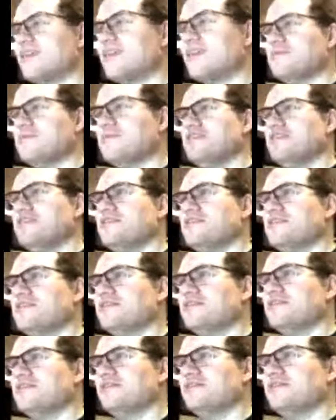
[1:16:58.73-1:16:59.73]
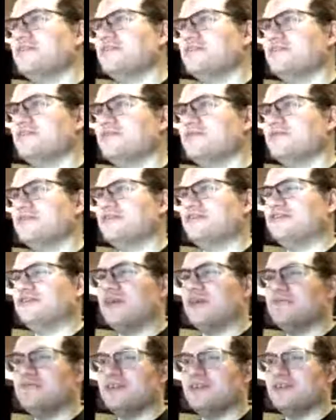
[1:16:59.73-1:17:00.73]
mean, they're doing
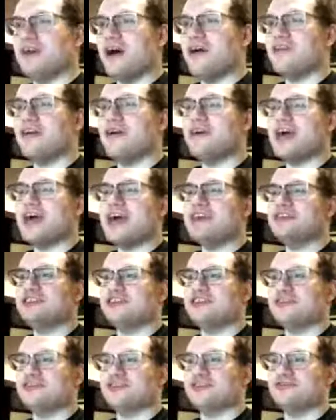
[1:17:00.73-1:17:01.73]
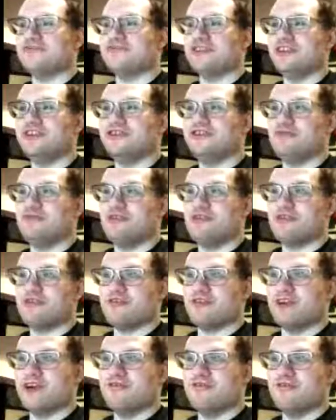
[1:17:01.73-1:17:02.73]
something. Oh no, they actually are going to release more
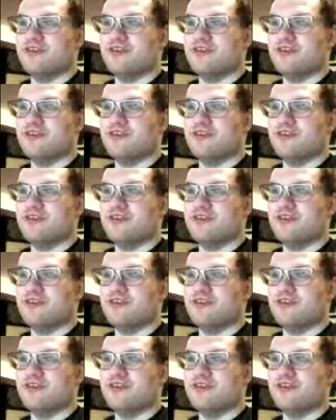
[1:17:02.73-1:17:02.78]
of